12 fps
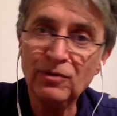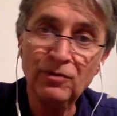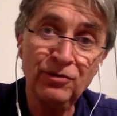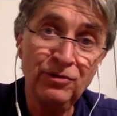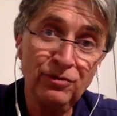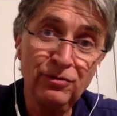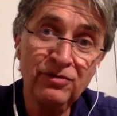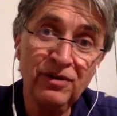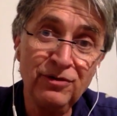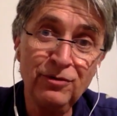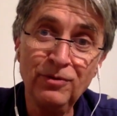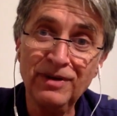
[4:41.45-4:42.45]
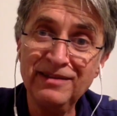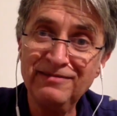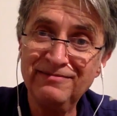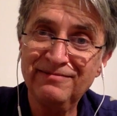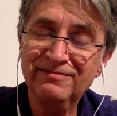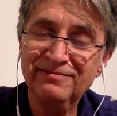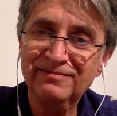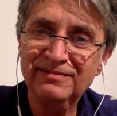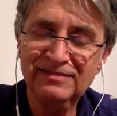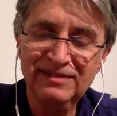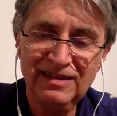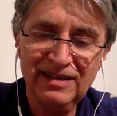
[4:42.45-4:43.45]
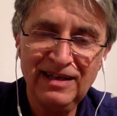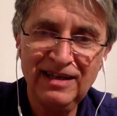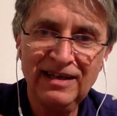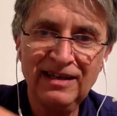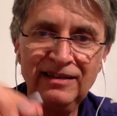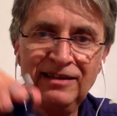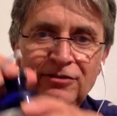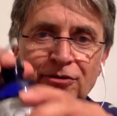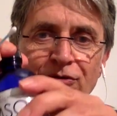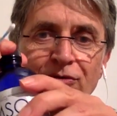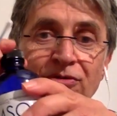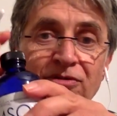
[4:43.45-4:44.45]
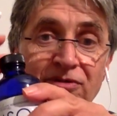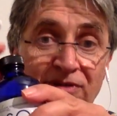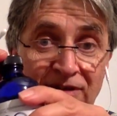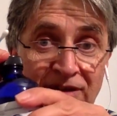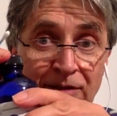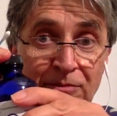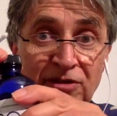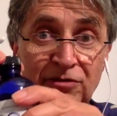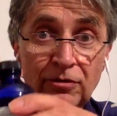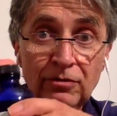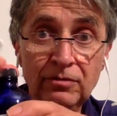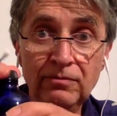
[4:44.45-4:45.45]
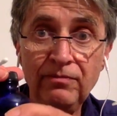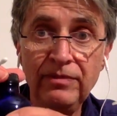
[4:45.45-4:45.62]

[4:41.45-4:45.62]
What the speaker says: or you use a new one, and then you use DMSO.